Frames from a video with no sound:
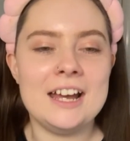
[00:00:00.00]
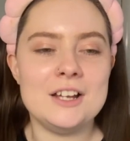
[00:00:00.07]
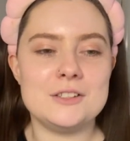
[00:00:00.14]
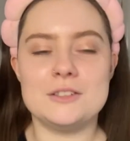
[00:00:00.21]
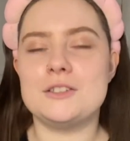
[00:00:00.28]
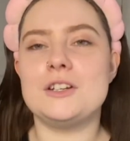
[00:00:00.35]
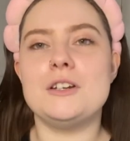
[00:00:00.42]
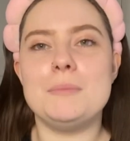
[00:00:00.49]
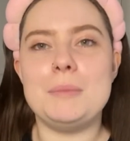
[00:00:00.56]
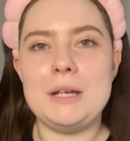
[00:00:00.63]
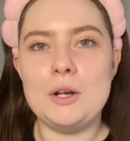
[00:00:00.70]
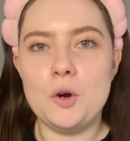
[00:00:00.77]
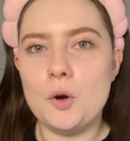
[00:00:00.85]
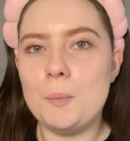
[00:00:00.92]
So it's going to
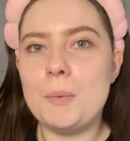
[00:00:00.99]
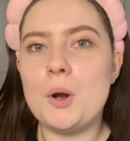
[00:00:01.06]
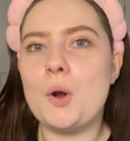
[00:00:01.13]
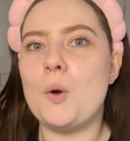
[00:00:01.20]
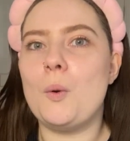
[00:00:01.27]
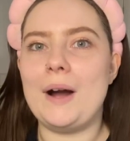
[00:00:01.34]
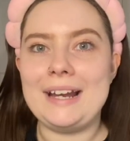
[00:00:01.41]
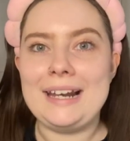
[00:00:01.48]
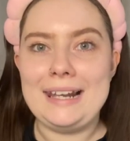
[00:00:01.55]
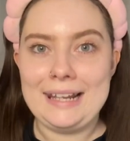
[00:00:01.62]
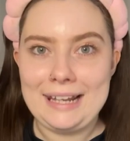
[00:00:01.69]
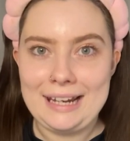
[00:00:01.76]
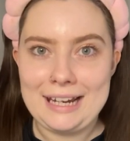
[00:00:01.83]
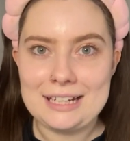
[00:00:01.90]
be up quite
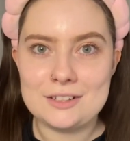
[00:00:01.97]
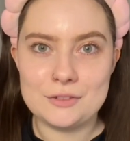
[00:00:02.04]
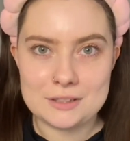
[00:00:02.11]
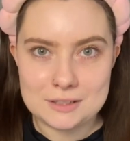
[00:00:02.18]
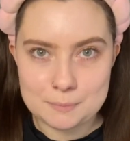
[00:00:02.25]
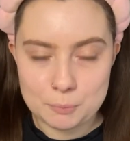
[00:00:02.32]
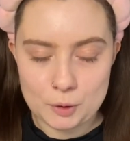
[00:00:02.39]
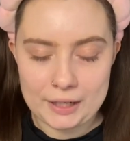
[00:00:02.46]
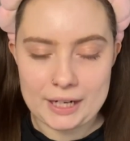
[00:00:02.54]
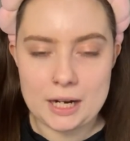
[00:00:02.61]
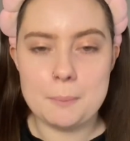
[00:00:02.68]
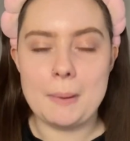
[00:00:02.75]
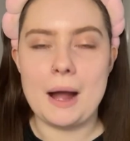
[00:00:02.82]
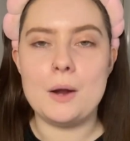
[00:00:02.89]
late for spring,
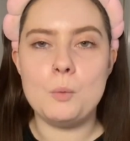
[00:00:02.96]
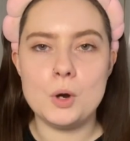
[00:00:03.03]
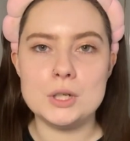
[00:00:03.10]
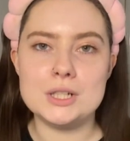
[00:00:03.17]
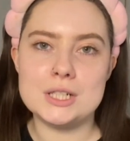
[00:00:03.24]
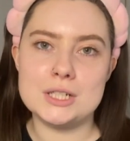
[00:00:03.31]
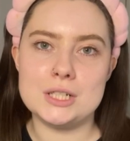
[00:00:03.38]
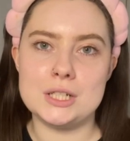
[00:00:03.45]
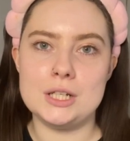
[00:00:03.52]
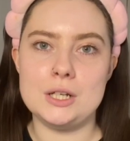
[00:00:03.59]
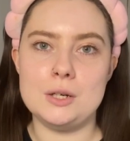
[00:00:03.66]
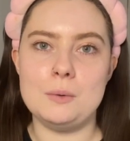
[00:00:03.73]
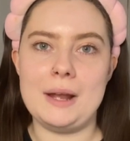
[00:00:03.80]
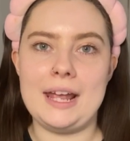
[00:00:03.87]
but I want to
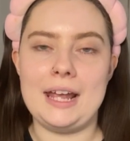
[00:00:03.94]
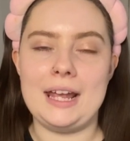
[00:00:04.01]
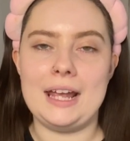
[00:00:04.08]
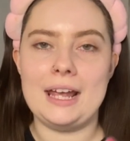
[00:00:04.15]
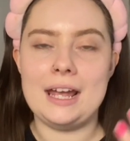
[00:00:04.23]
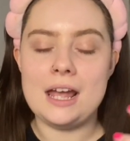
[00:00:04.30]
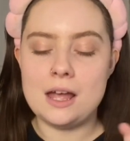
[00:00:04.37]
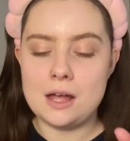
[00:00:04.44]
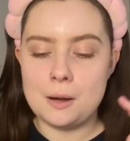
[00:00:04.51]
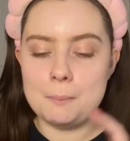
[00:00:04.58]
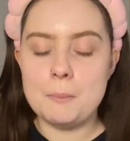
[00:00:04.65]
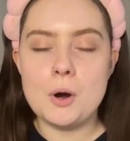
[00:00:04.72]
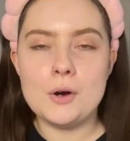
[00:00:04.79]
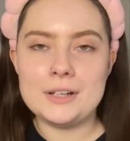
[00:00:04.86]
do a
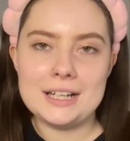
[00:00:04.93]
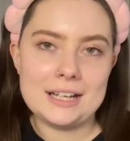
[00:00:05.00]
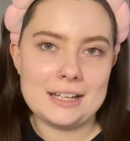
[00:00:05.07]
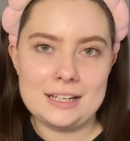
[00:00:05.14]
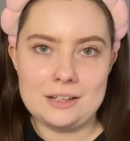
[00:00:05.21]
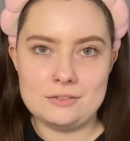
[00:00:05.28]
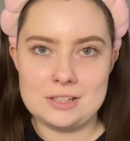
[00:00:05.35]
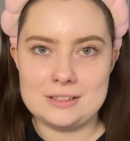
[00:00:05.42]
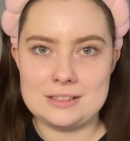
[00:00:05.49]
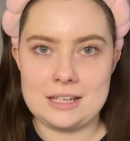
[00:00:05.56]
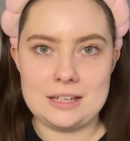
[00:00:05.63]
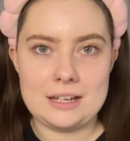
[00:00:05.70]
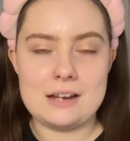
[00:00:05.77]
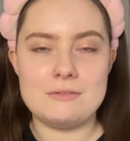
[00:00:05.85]
morning and evening
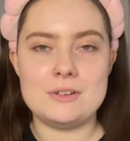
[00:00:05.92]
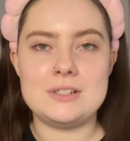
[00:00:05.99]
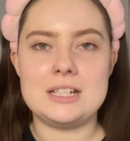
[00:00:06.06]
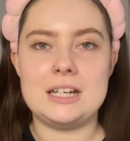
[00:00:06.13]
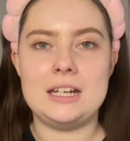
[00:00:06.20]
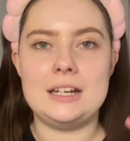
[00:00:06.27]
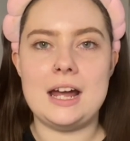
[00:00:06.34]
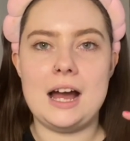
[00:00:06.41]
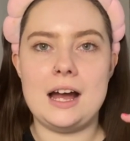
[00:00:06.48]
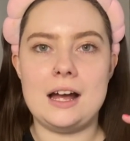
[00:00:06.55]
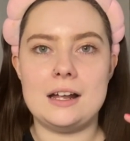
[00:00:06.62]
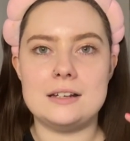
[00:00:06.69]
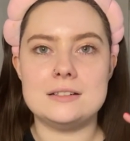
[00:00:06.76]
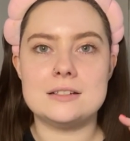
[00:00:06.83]
skincare routine
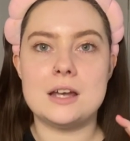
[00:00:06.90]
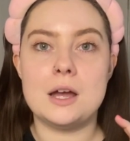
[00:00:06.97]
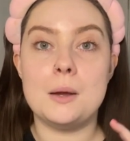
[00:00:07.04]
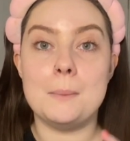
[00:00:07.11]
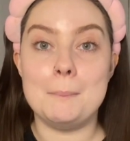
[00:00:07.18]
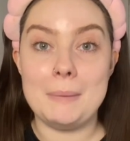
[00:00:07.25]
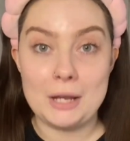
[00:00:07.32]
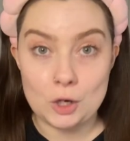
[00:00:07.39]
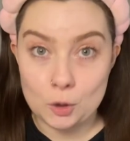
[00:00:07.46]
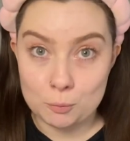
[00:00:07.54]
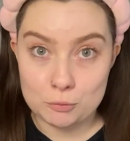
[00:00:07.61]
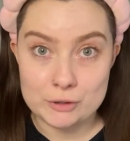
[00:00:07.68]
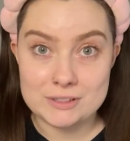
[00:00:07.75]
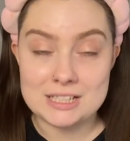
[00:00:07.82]
and
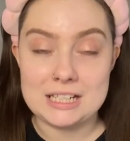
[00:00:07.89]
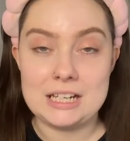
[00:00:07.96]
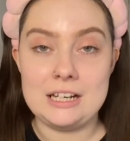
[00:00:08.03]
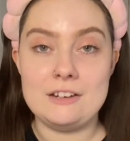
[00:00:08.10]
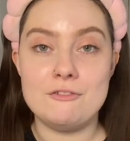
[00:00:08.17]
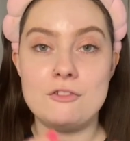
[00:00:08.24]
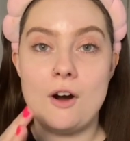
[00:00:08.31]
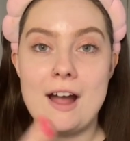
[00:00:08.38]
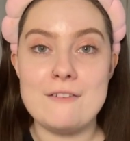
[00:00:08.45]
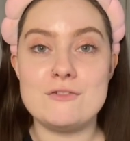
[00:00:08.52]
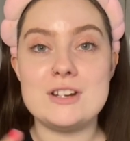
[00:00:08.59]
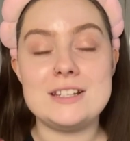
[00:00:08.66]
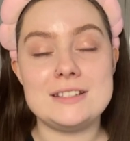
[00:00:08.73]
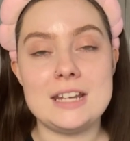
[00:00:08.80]
makeup routine for
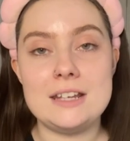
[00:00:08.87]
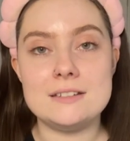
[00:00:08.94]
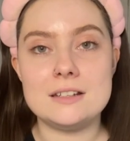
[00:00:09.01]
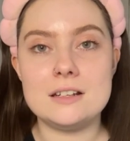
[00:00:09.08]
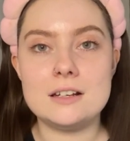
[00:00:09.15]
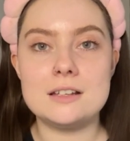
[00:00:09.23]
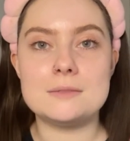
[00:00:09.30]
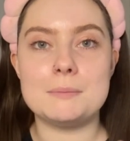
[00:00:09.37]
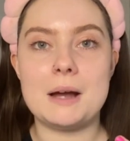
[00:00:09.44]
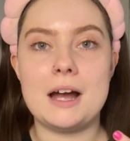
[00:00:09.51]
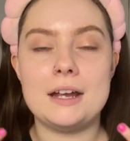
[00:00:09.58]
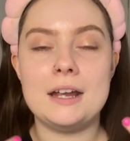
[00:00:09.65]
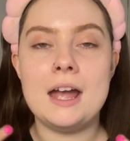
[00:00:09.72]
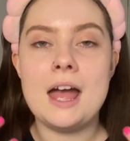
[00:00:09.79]
every season because
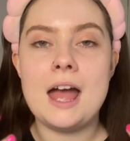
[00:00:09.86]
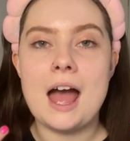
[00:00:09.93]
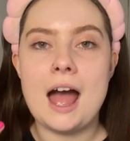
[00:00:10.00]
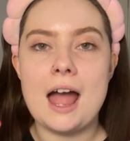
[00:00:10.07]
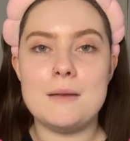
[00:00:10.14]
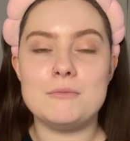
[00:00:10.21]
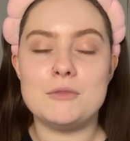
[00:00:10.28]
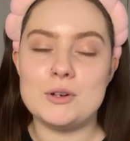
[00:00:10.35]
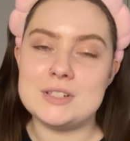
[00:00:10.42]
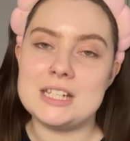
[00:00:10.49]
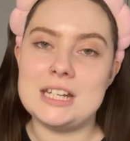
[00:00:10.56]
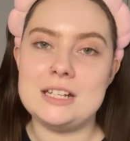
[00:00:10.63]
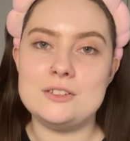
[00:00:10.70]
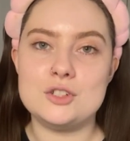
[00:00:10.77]
my um,
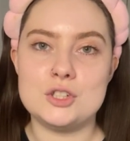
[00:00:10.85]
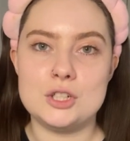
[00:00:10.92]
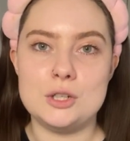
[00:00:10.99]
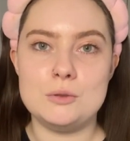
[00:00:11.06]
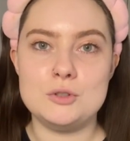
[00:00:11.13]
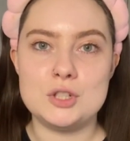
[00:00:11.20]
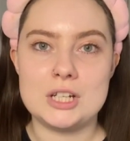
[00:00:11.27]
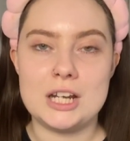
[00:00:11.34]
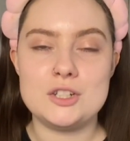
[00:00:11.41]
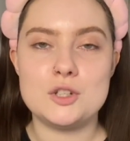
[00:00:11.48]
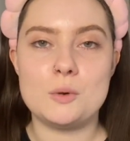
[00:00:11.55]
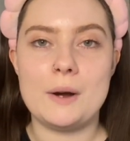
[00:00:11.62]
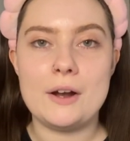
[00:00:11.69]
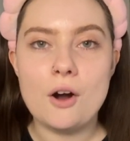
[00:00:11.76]
routines do
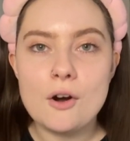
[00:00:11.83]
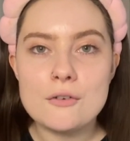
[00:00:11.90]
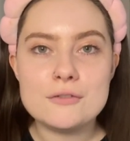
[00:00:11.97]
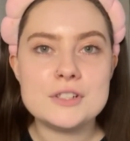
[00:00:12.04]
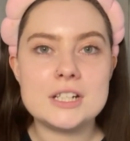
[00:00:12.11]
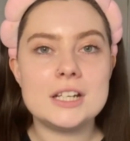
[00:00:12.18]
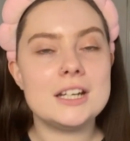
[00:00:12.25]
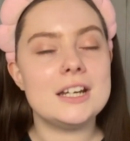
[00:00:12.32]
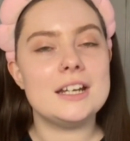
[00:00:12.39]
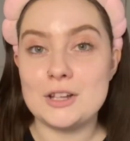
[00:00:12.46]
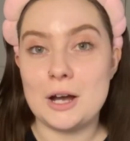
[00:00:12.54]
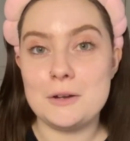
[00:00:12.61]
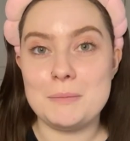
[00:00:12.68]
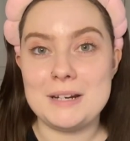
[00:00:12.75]
change quite often.
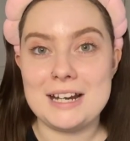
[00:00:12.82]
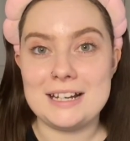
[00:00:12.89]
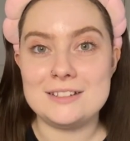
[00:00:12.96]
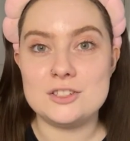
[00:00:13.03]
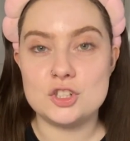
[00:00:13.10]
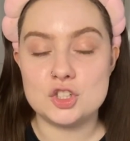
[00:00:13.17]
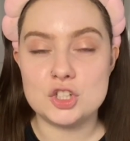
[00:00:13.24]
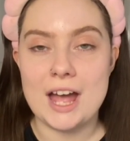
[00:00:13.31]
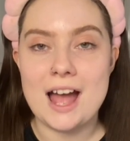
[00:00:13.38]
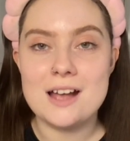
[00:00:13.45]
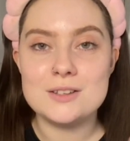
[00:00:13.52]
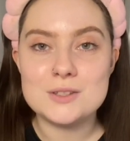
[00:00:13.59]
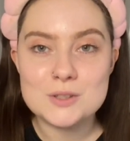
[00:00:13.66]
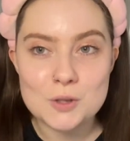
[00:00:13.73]
That would be nice to share.
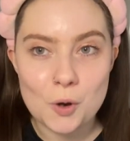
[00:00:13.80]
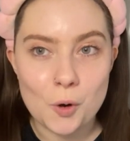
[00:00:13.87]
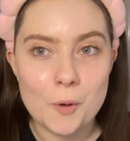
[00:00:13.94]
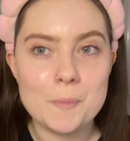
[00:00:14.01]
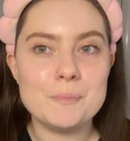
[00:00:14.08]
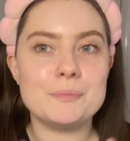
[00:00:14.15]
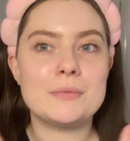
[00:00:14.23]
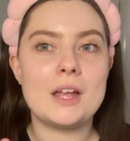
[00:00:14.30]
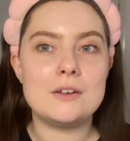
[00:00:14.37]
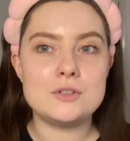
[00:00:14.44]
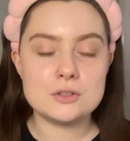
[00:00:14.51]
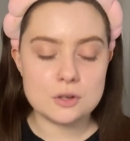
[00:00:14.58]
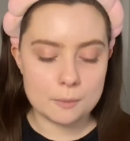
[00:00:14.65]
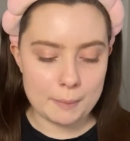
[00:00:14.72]
So I
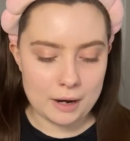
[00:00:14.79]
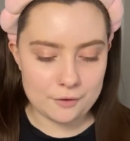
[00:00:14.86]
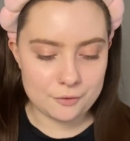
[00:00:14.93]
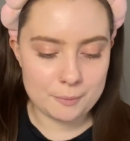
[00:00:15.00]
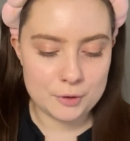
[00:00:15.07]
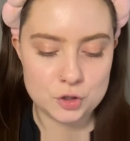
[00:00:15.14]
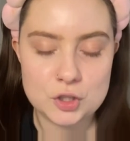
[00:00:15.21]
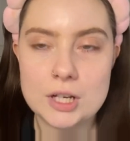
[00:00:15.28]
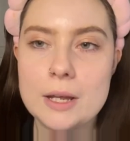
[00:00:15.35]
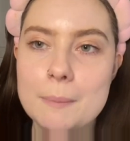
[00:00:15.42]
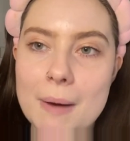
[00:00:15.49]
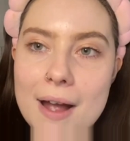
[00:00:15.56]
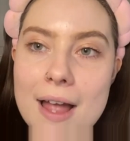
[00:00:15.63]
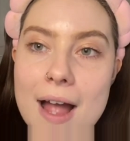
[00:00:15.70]
just got back from the
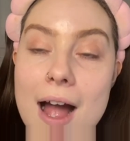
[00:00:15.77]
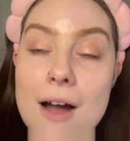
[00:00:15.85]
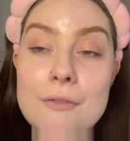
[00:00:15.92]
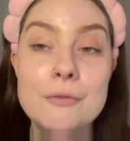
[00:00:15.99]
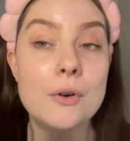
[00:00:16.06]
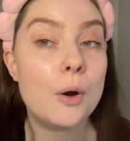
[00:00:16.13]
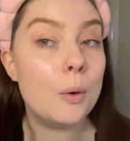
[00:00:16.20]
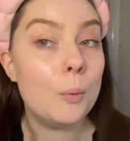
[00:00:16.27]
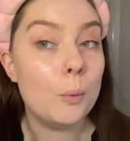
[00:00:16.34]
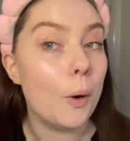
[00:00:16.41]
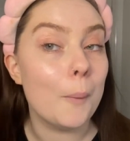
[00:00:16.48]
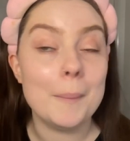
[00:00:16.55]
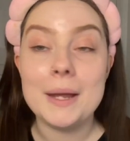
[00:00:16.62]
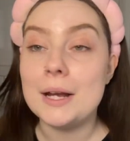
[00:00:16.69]
gym. I have
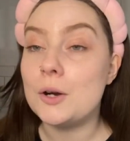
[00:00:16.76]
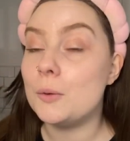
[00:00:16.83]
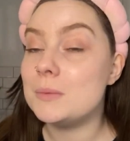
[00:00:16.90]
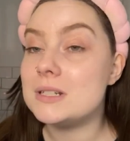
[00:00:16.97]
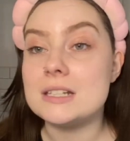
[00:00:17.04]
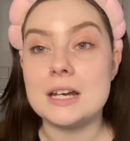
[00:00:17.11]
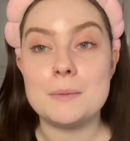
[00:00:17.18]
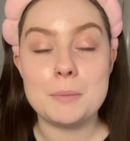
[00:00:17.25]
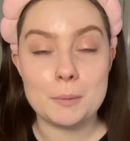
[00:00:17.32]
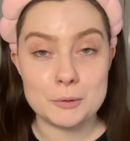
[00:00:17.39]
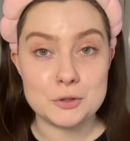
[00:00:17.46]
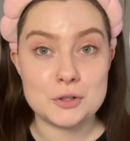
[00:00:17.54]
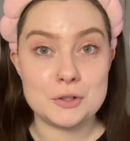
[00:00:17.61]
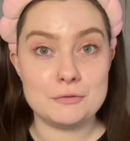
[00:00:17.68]
wore makeup today. I probably
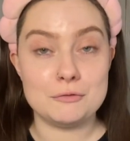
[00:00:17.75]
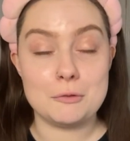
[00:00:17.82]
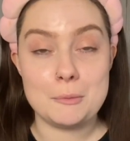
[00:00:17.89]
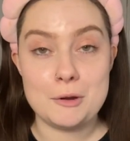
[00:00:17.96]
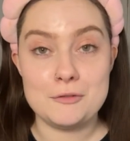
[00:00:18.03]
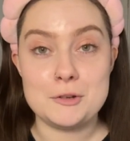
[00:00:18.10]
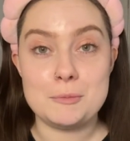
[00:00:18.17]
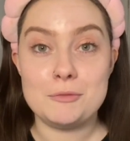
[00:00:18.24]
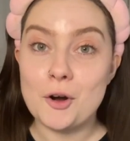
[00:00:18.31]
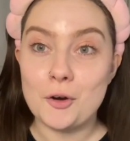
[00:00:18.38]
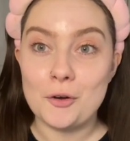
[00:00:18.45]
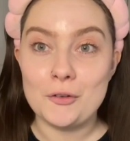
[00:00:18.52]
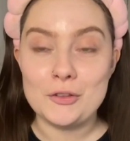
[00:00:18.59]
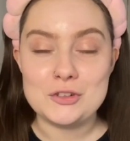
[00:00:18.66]
should have removed it
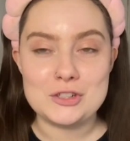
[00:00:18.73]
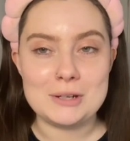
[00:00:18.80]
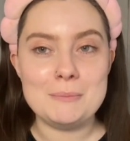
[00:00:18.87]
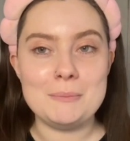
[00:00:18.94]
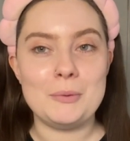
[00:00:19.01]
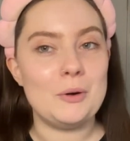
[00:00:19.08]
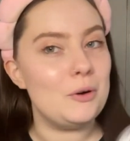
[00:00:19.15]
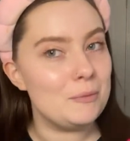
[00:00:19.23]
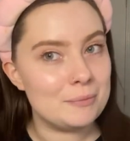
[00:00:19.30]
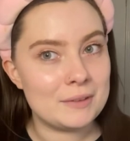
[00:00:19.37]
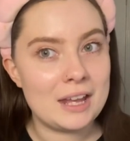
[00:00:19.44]
before I got to the gym, but